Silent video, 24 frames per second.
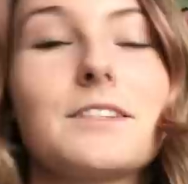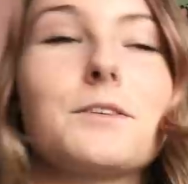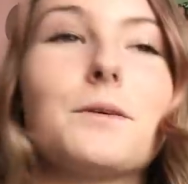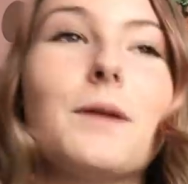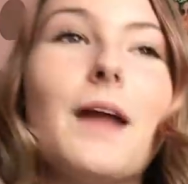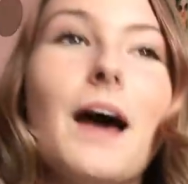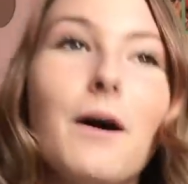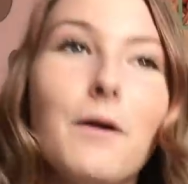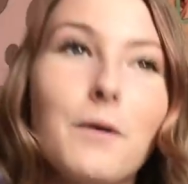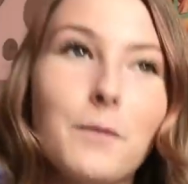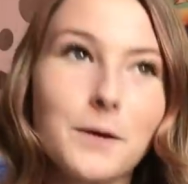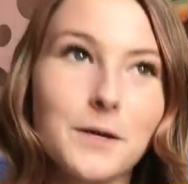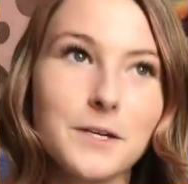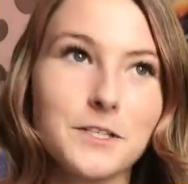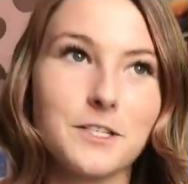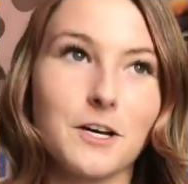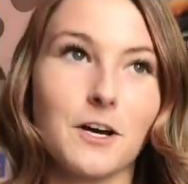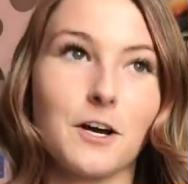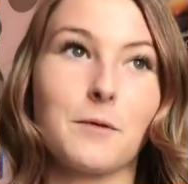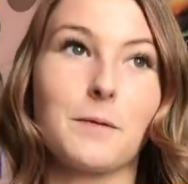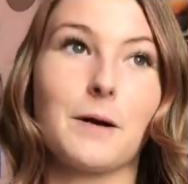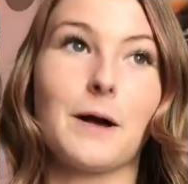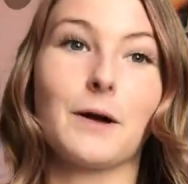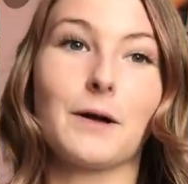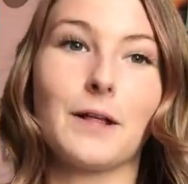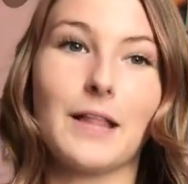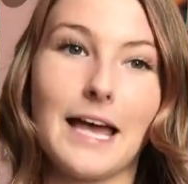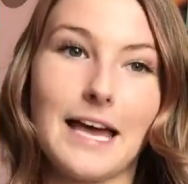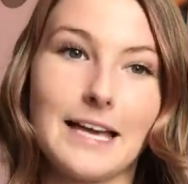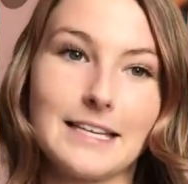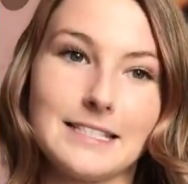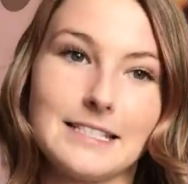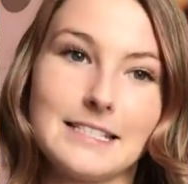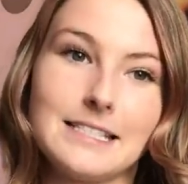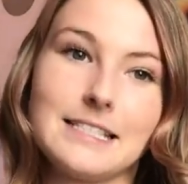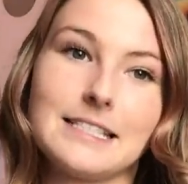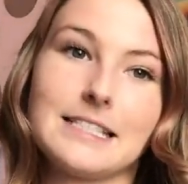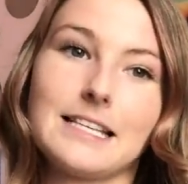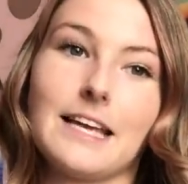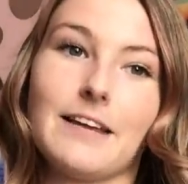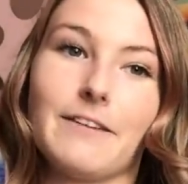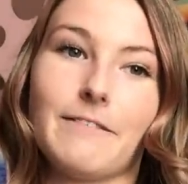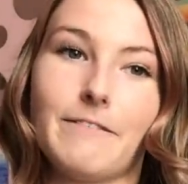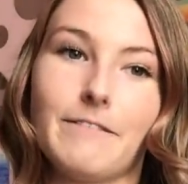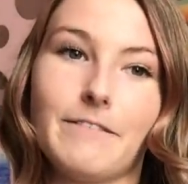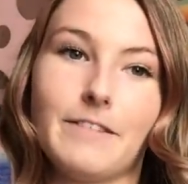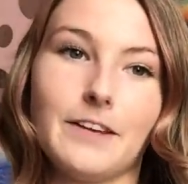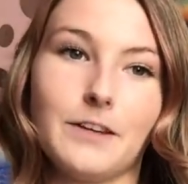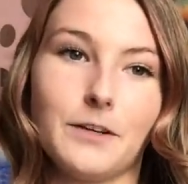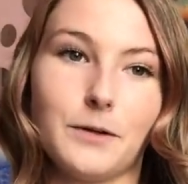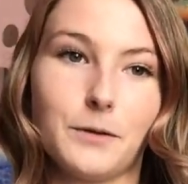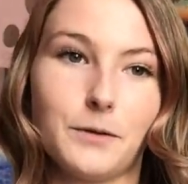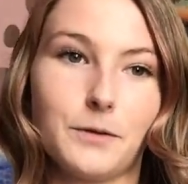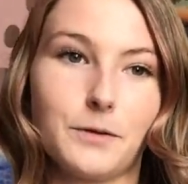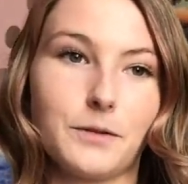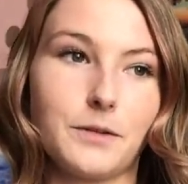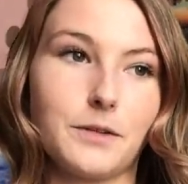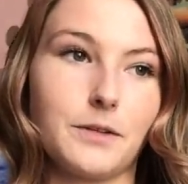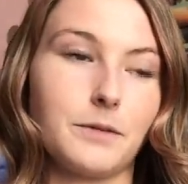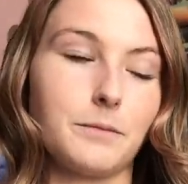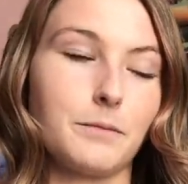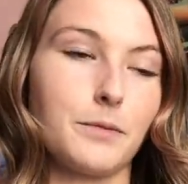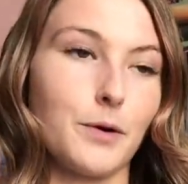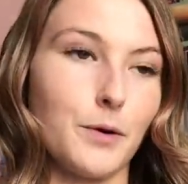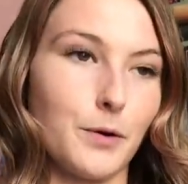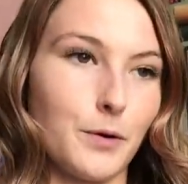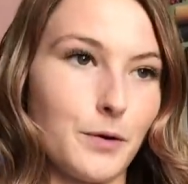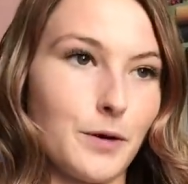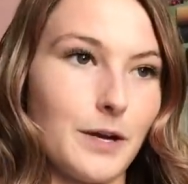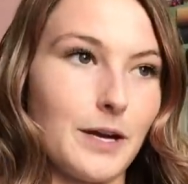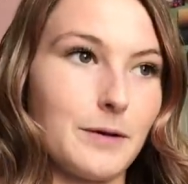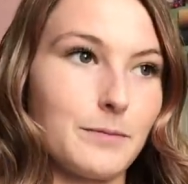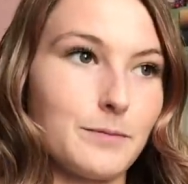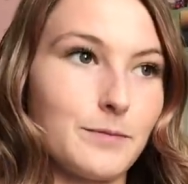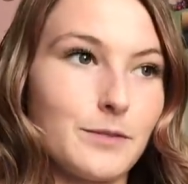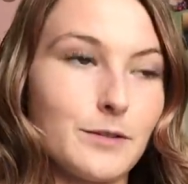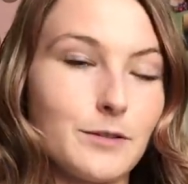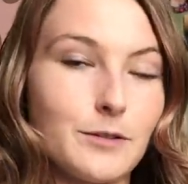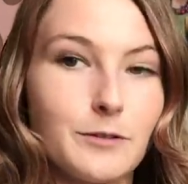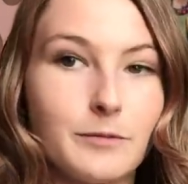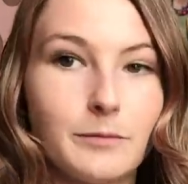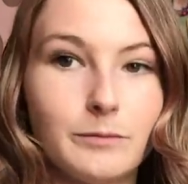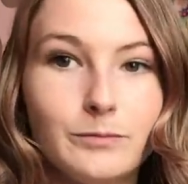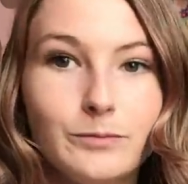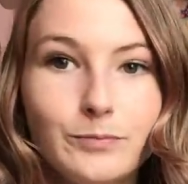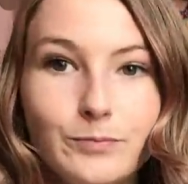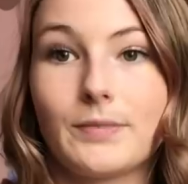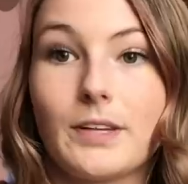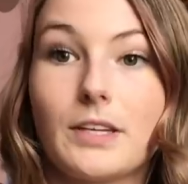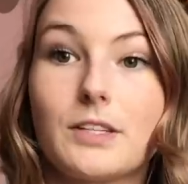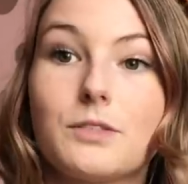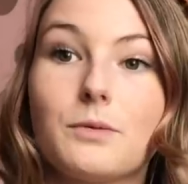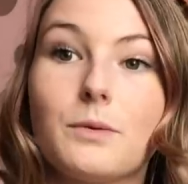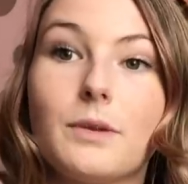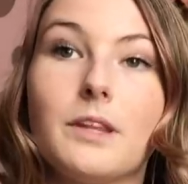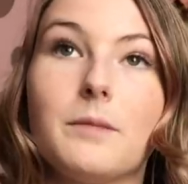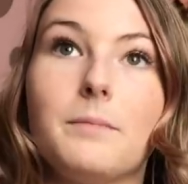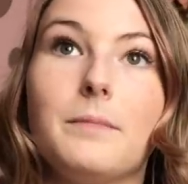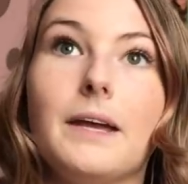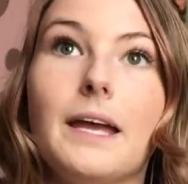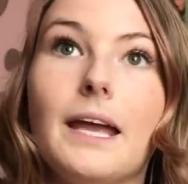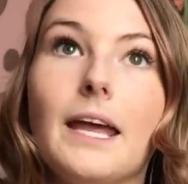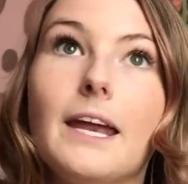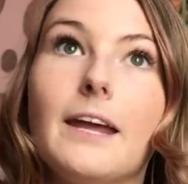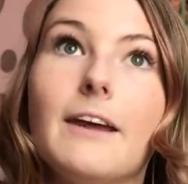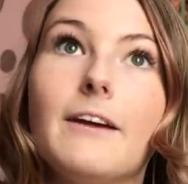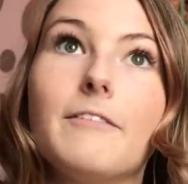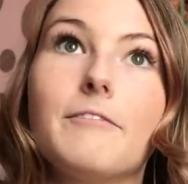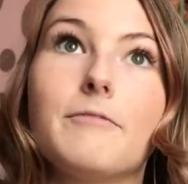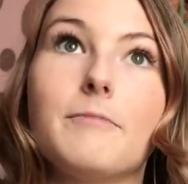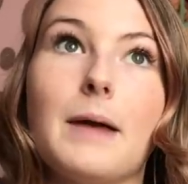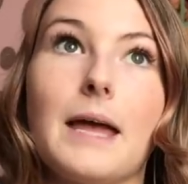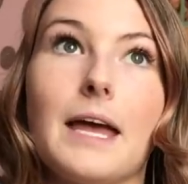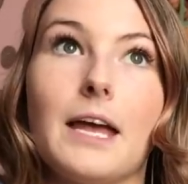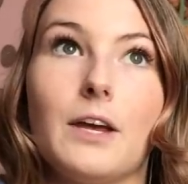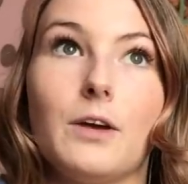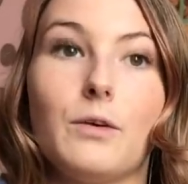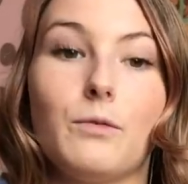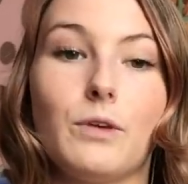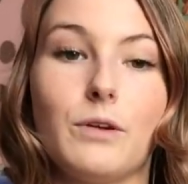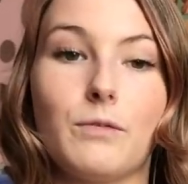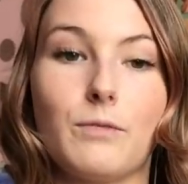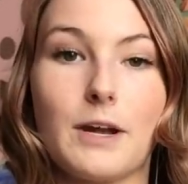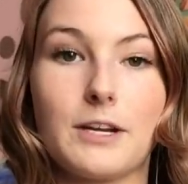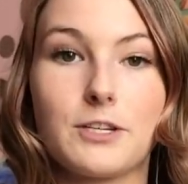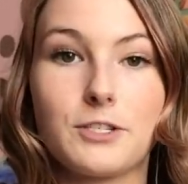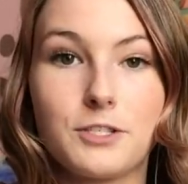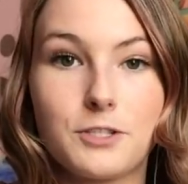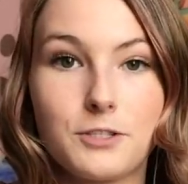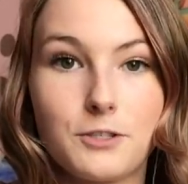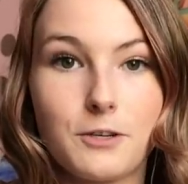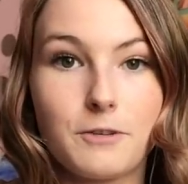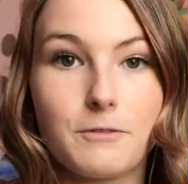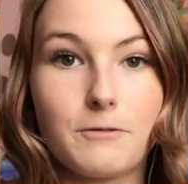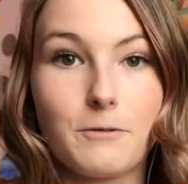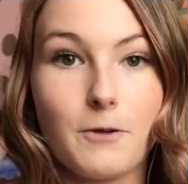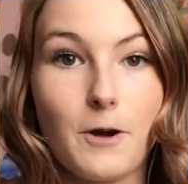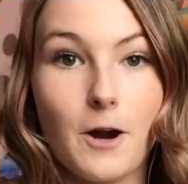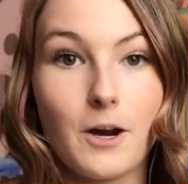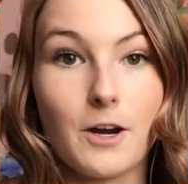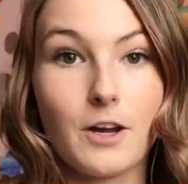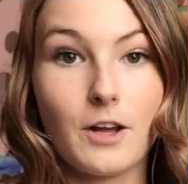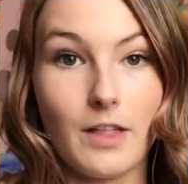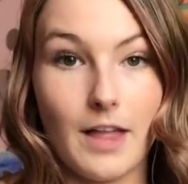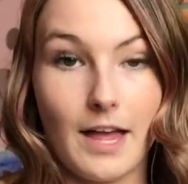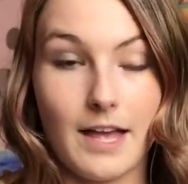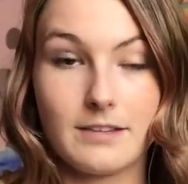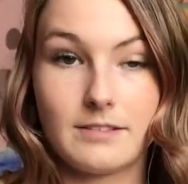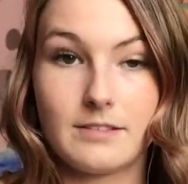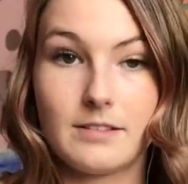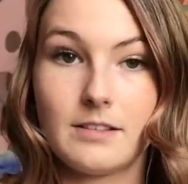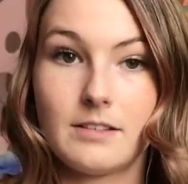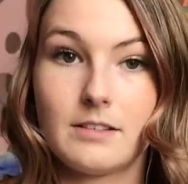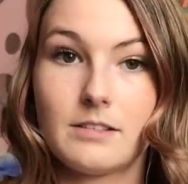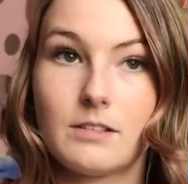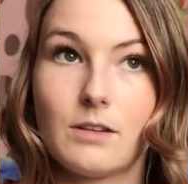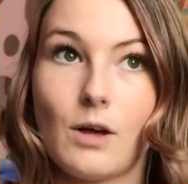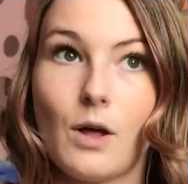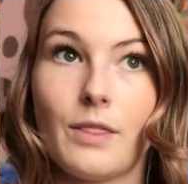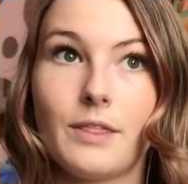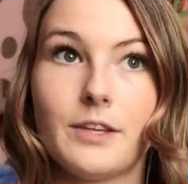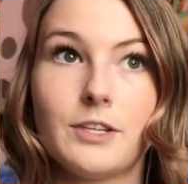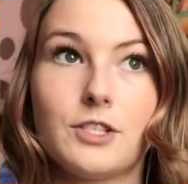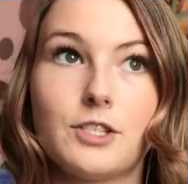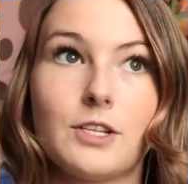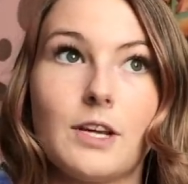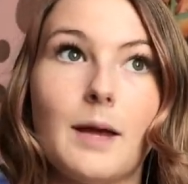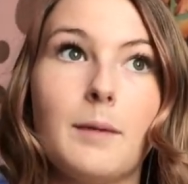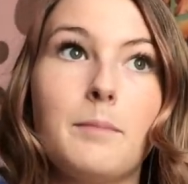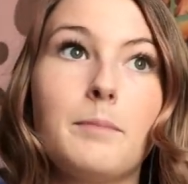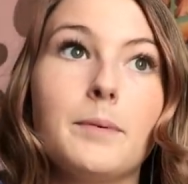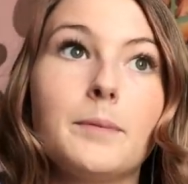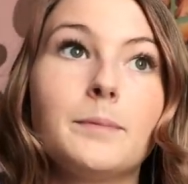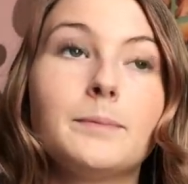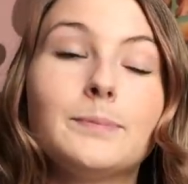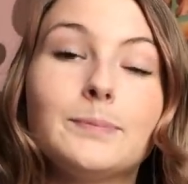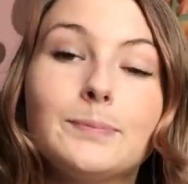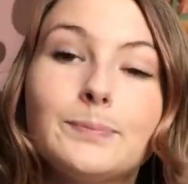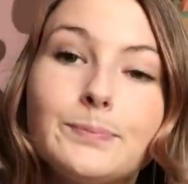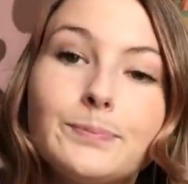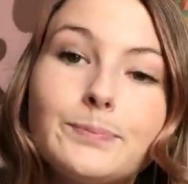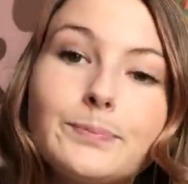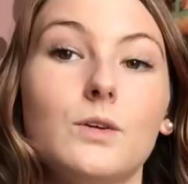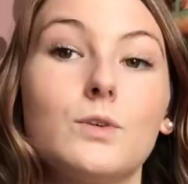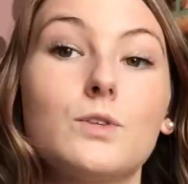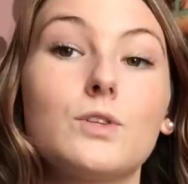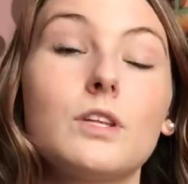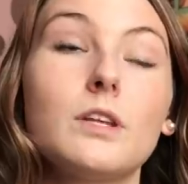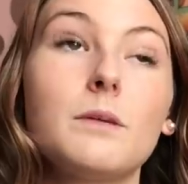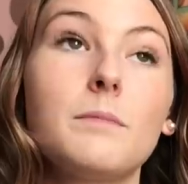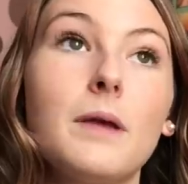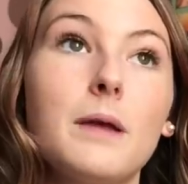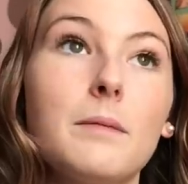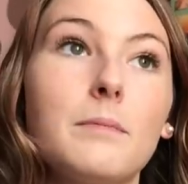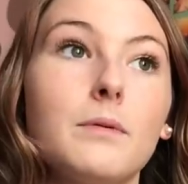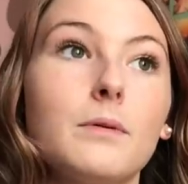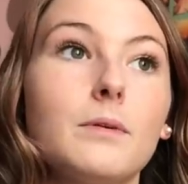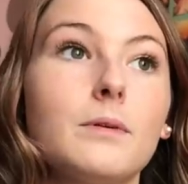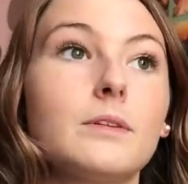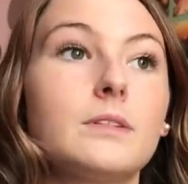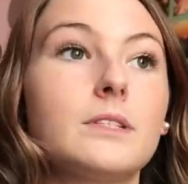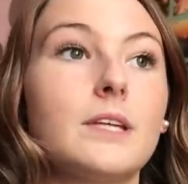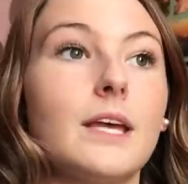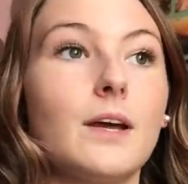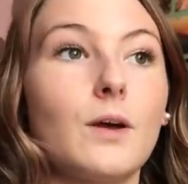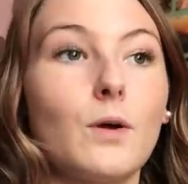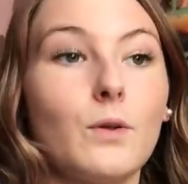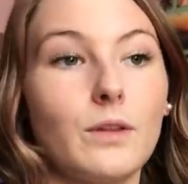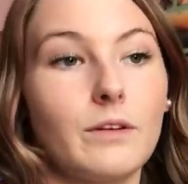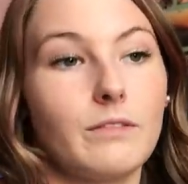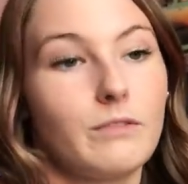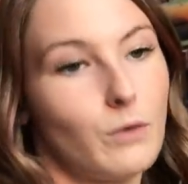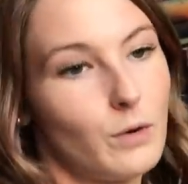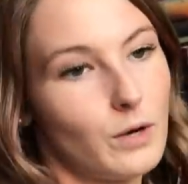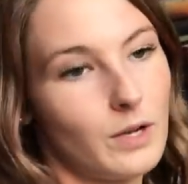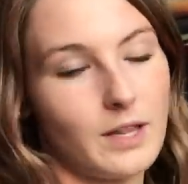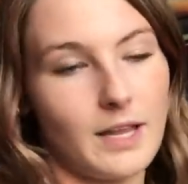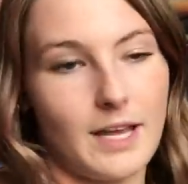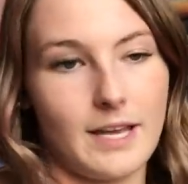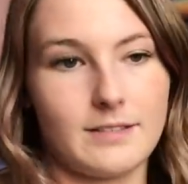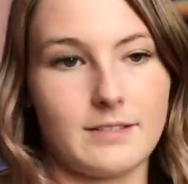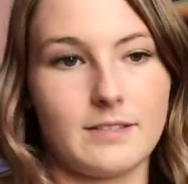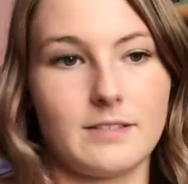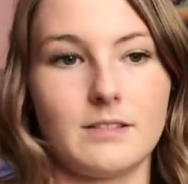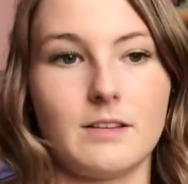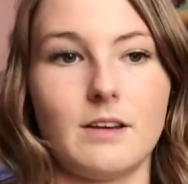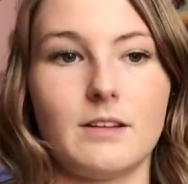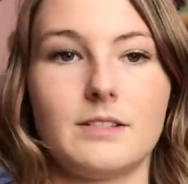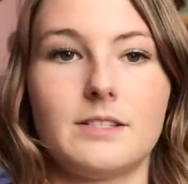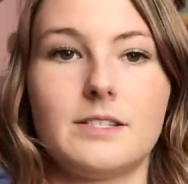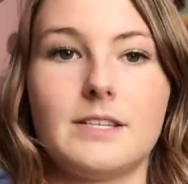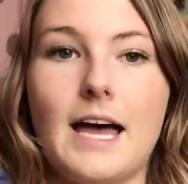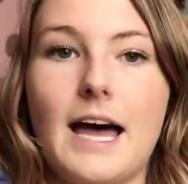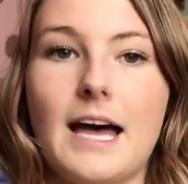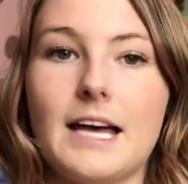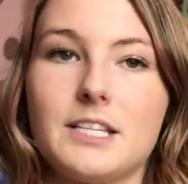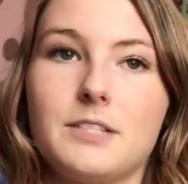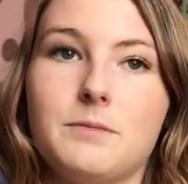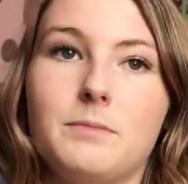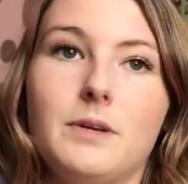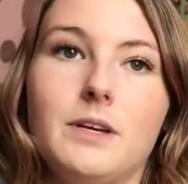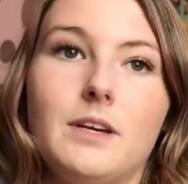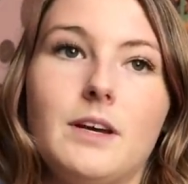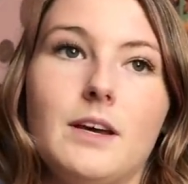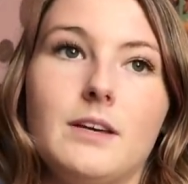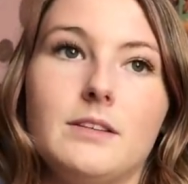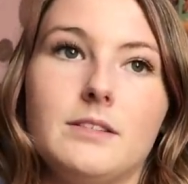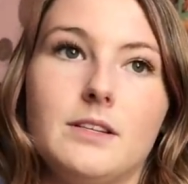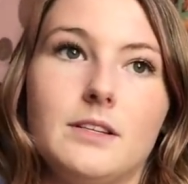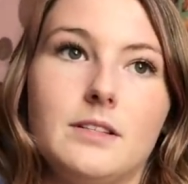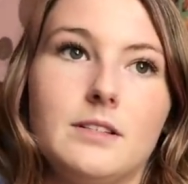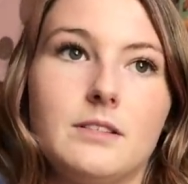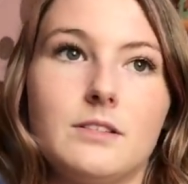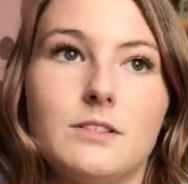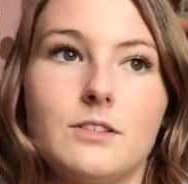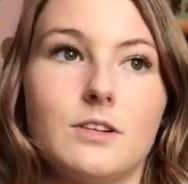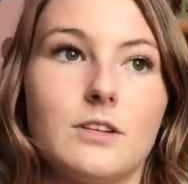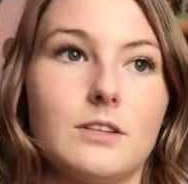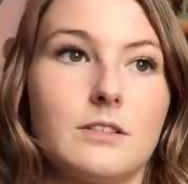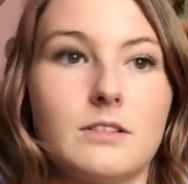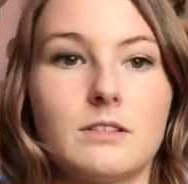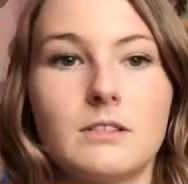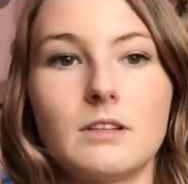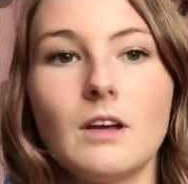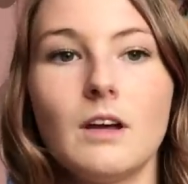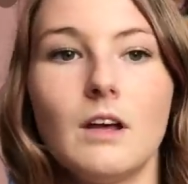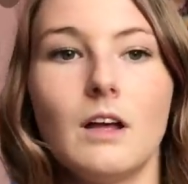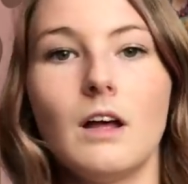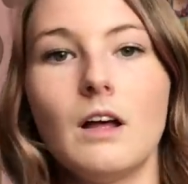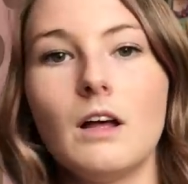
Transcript: So now I want to talk about classes and field programs. So in the beginning of May, we registered for our classes on the ship. Usually people take only 4 classes on SAS because it's just